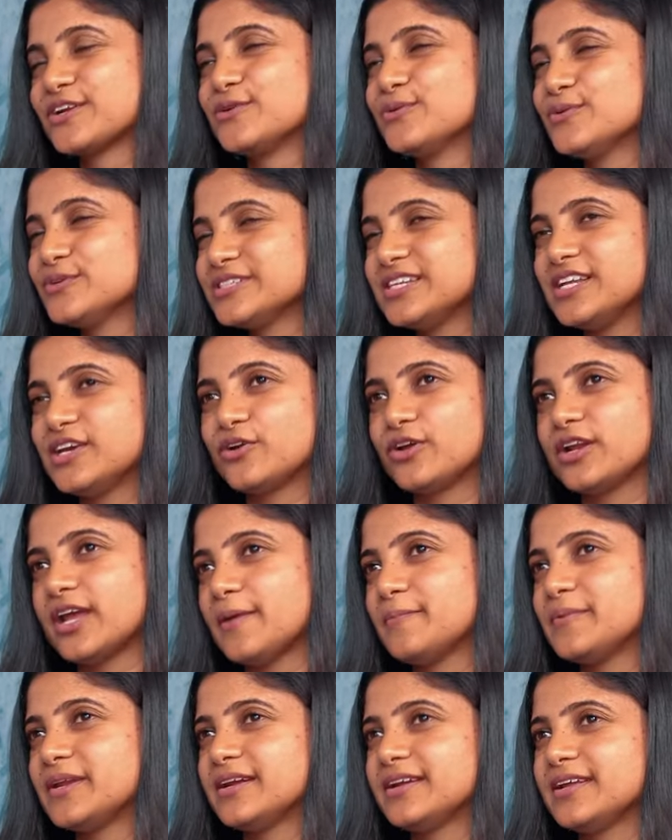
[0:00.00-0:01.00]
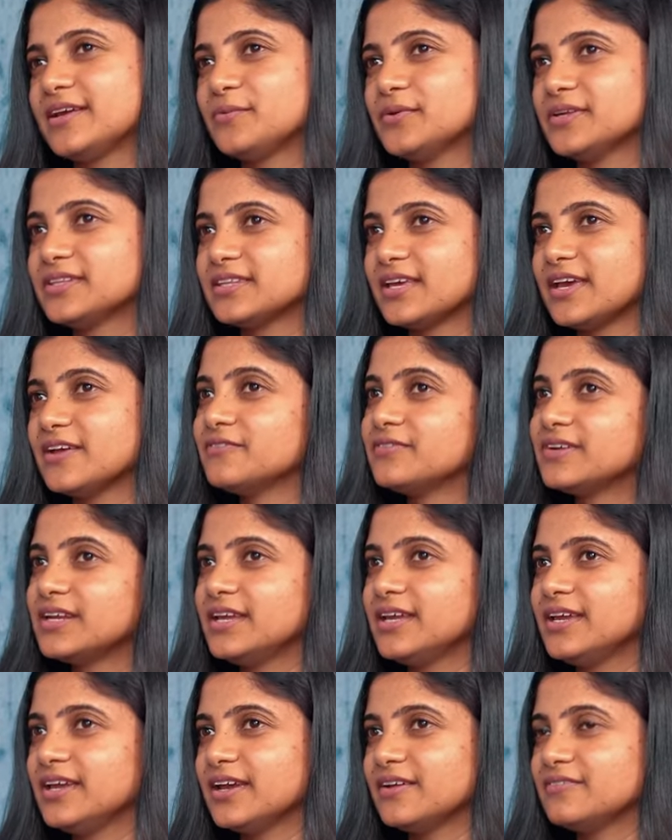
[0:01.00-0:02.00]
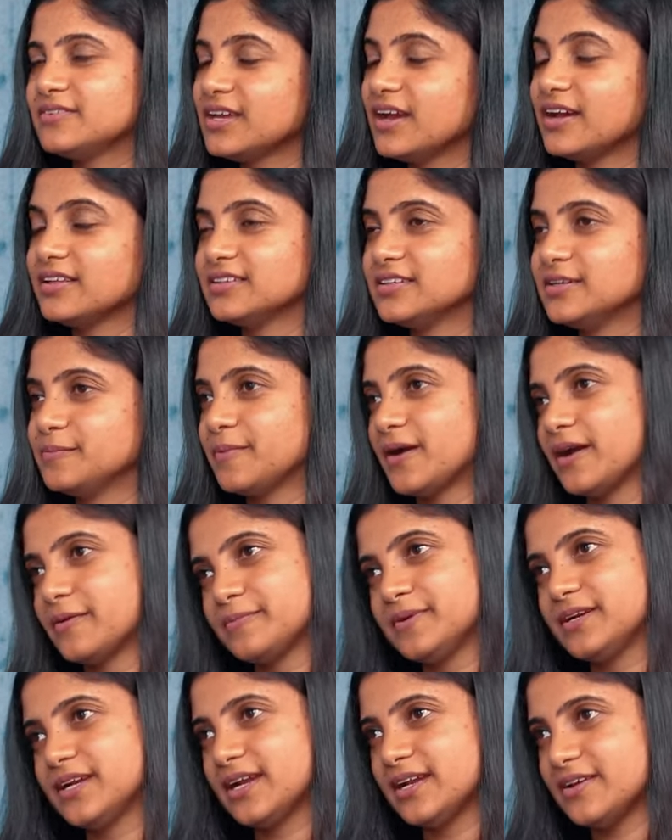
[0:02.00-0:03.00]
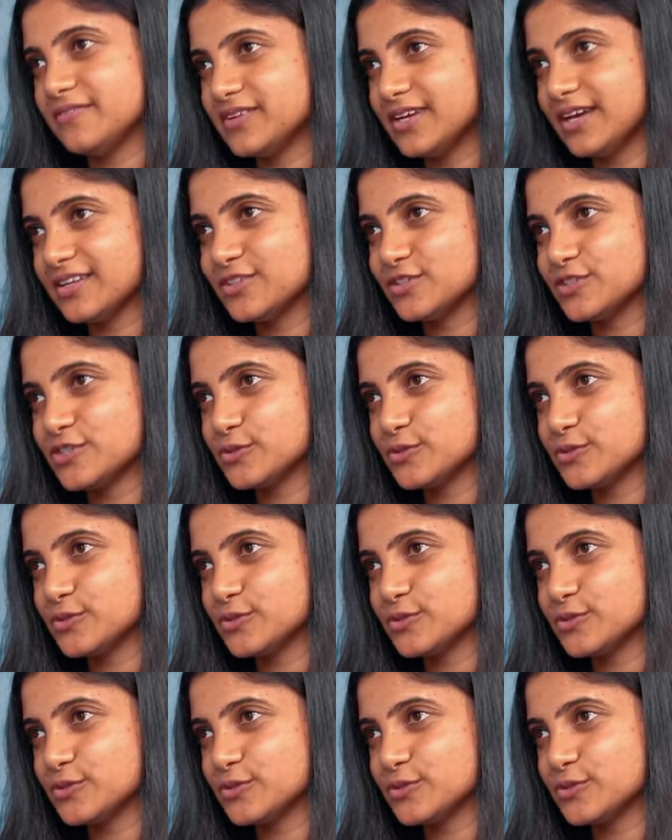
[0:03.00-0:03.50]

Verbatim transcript: closely collaborating with every every other department and every other